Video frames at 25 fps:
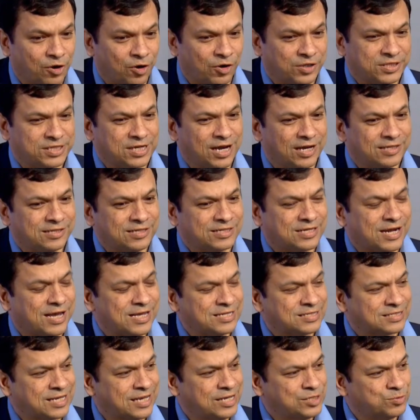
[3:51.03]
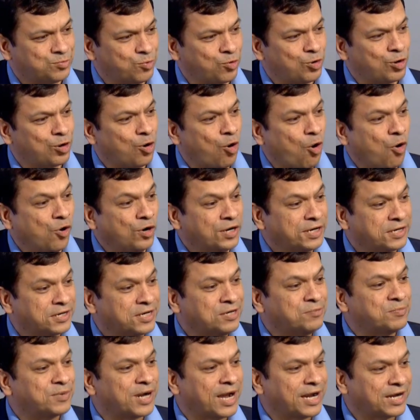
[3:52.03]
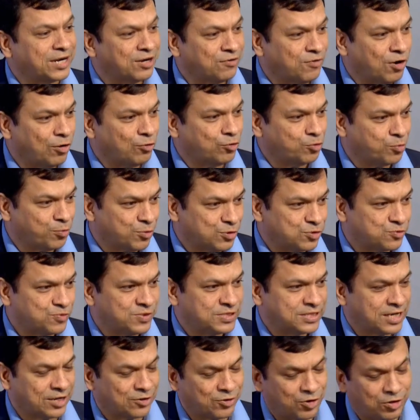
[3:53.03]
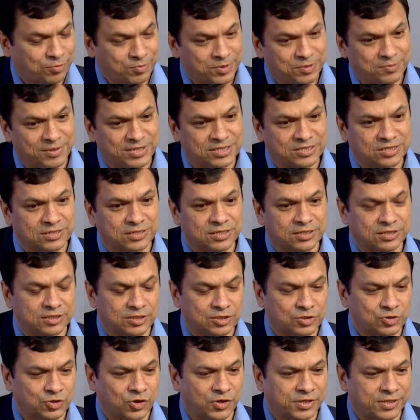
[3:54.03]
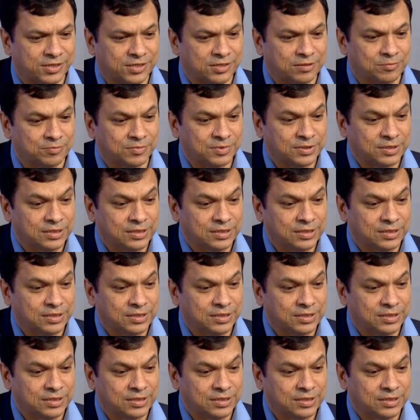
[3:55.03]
or the other task has more long-term kind of outputs which cannot be measured in the short term.